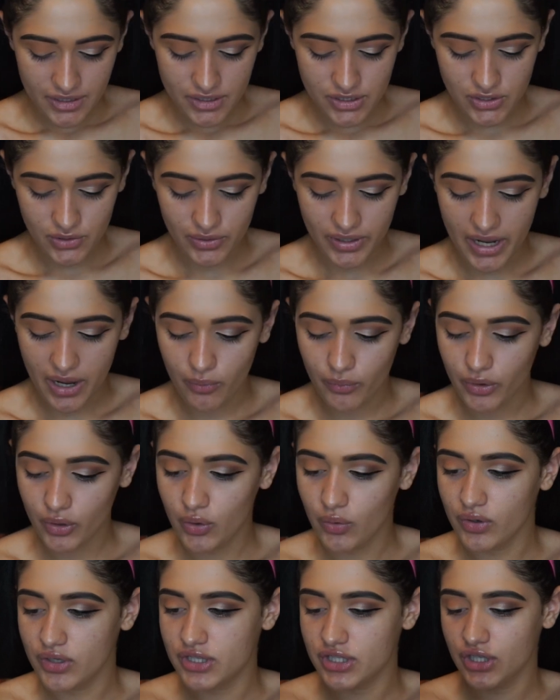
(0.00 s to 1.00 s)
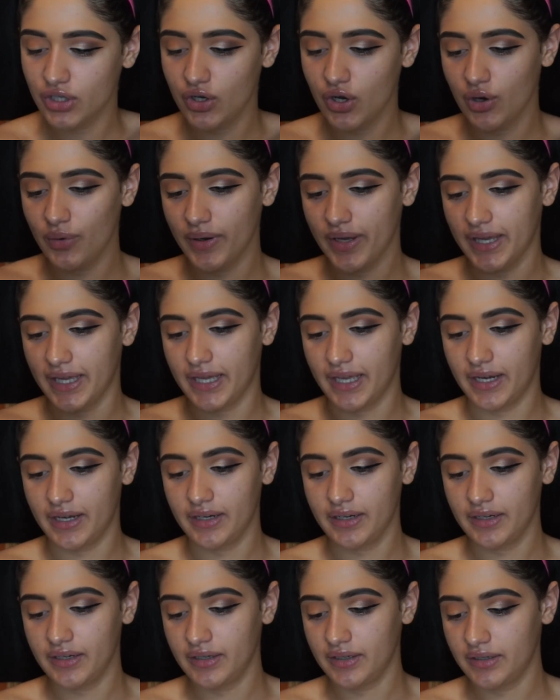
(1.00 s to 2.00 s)
So now we're going to go
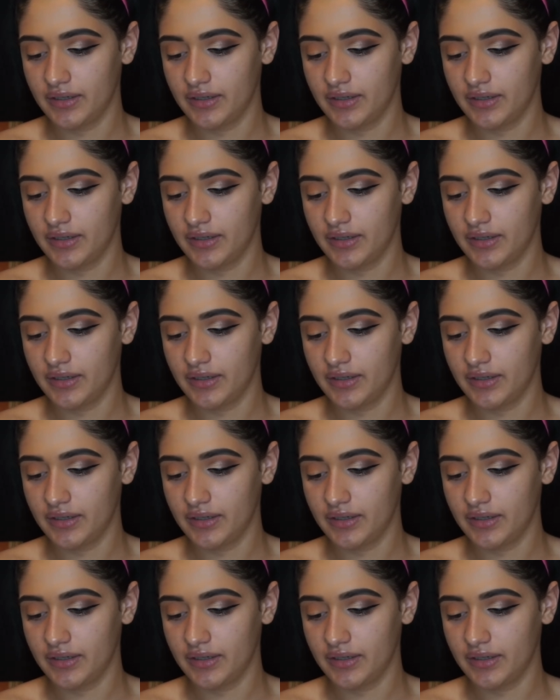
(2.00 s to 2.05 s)
in